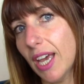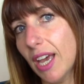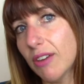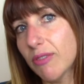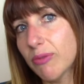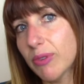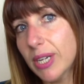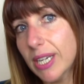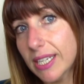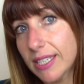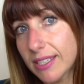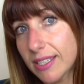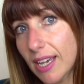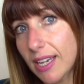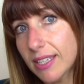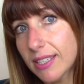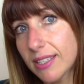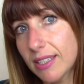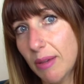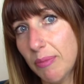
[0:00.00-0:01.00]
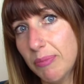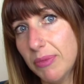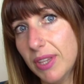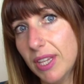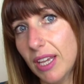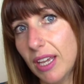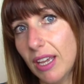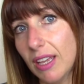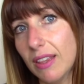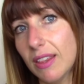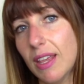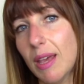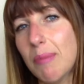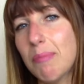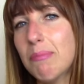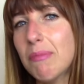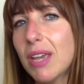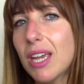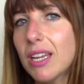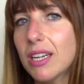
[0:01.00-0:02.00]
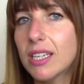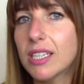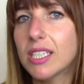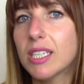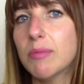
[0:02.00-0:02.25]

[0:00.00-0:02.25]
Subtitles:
and reassess something that may need